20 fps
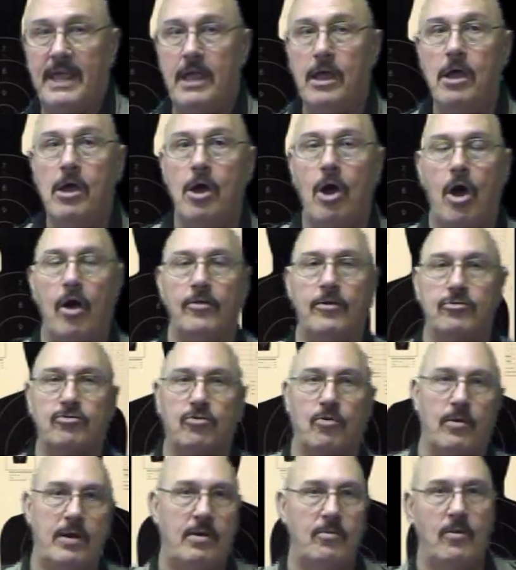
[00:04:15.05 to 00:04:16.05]
be on the
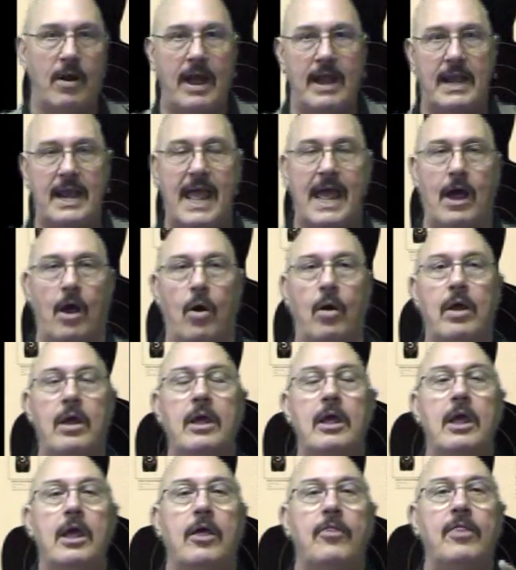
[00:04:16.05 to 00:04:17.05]
screen right now,
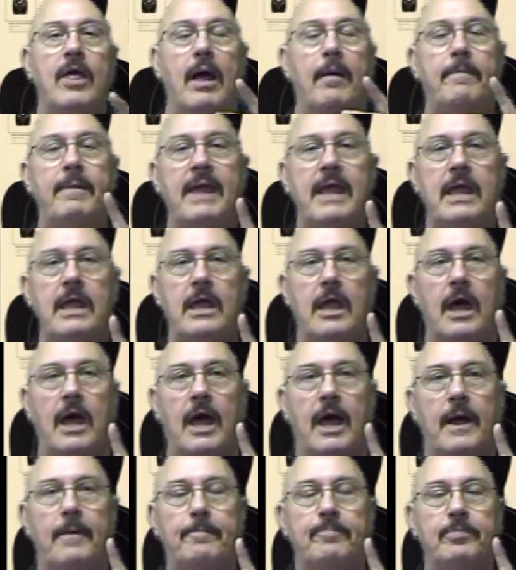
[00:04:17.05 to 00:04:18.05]
there'll be
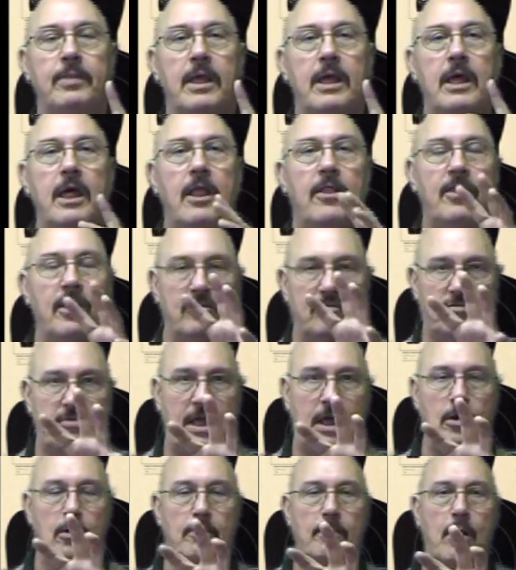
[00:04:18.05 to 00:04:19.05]
the
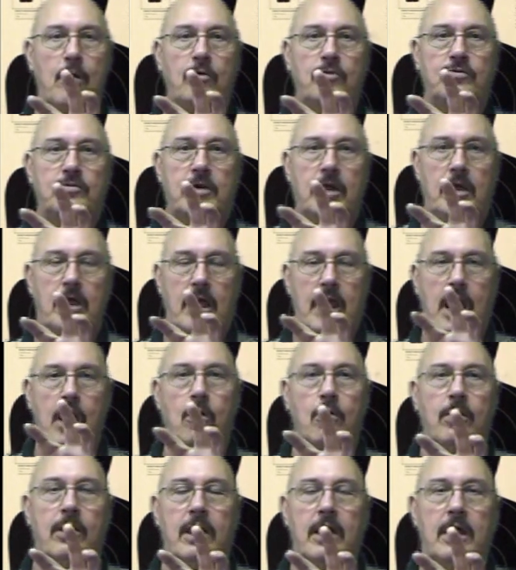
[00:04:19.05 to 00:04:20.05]
centermost
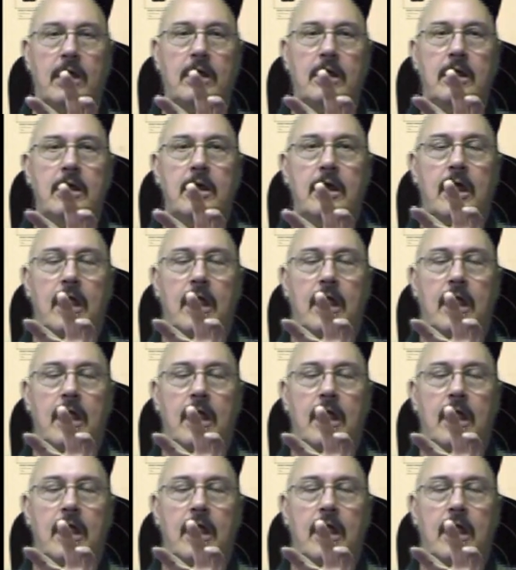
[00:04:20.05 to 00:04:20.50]
area